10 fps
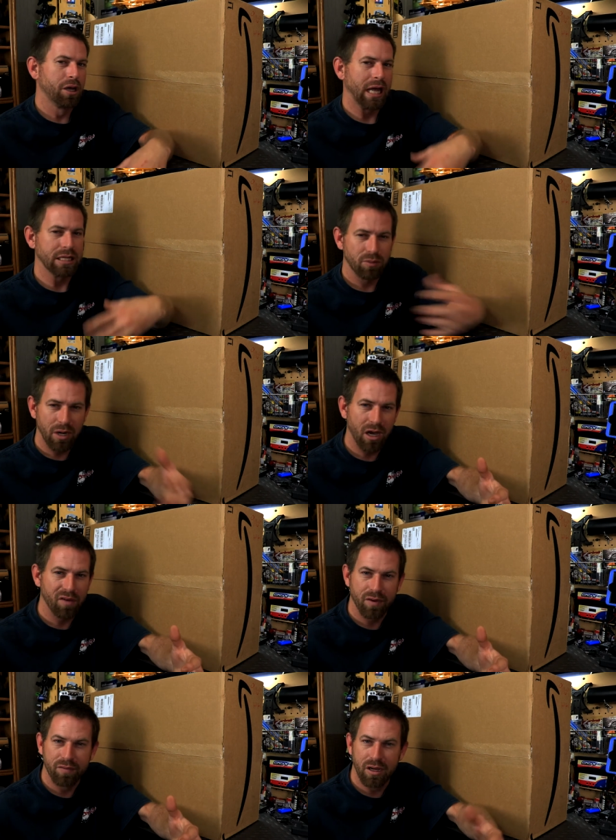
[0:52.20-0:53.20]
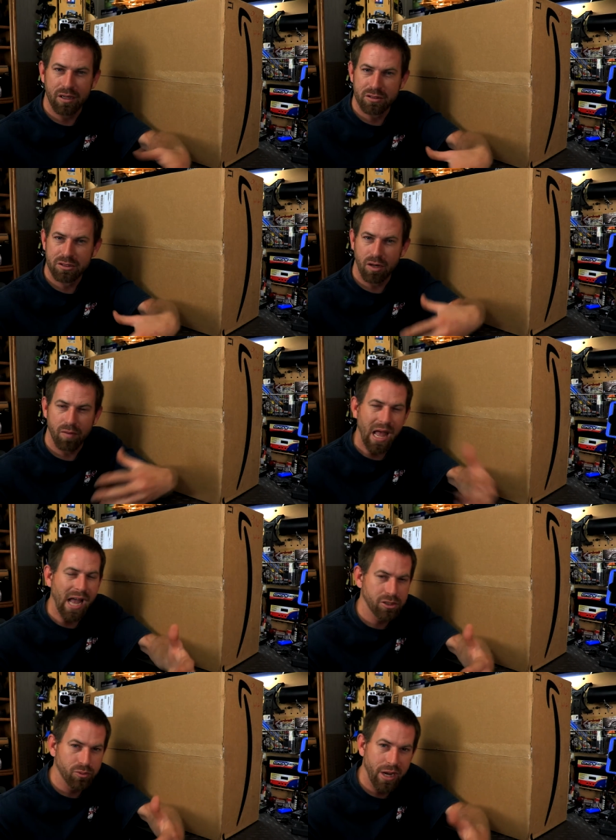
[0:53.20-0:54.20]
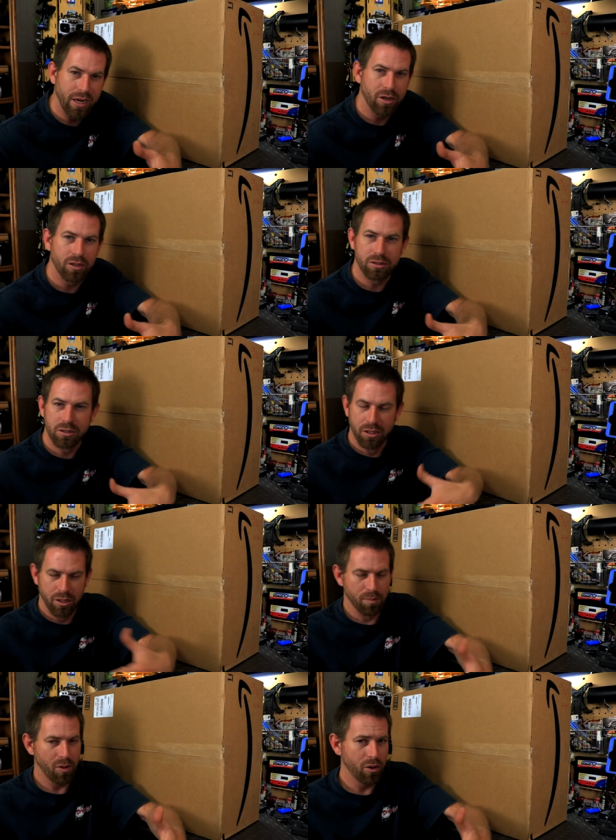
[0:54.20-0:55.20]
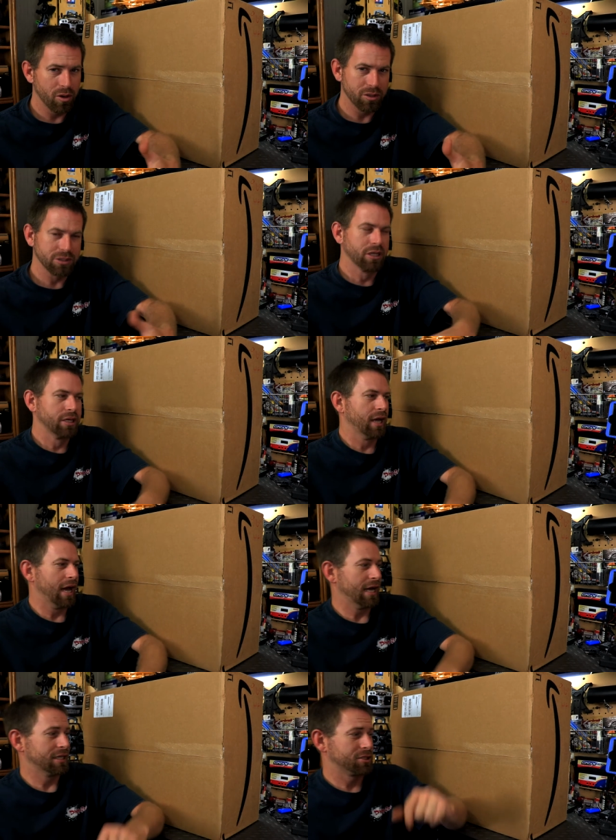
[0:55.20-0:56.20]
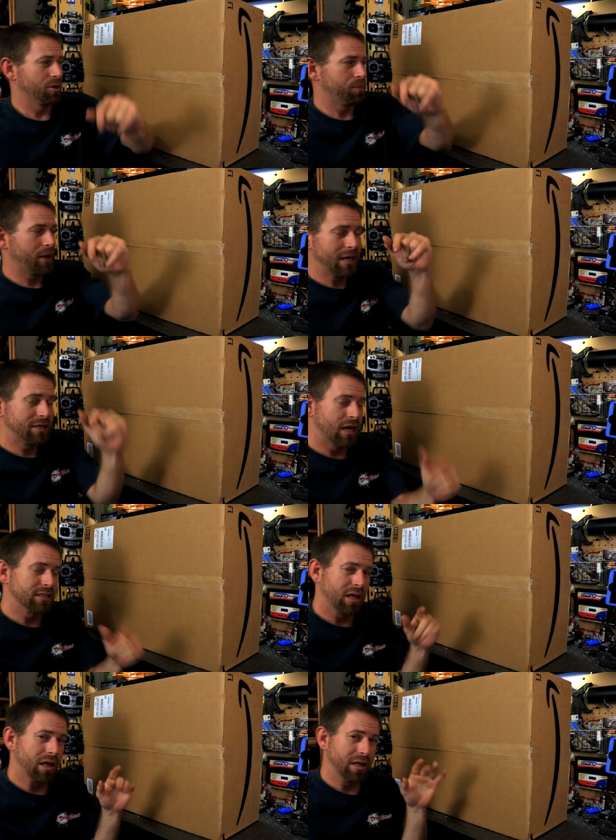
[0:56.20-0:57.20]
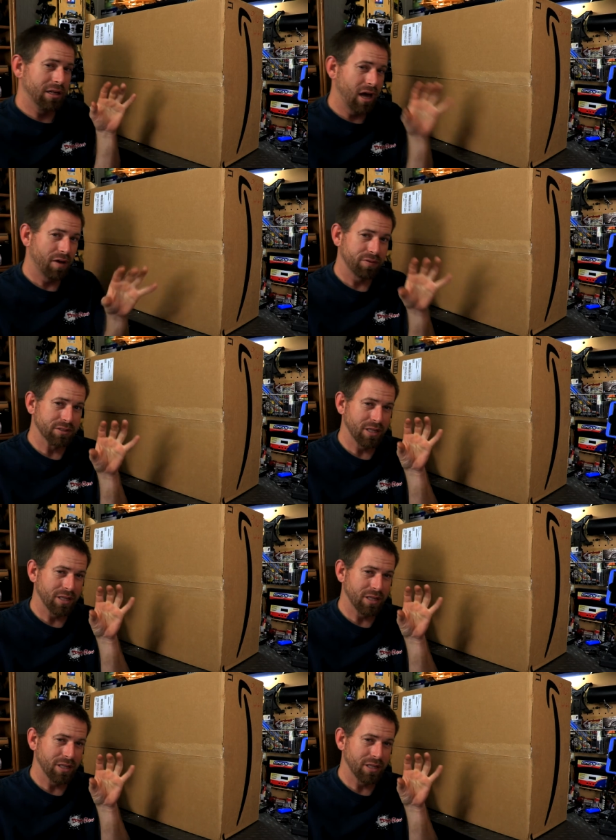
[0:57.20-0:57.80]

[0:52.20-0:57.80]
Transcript: It's running off of uh, several actuators, motors. Uh, so, but it does uh, it does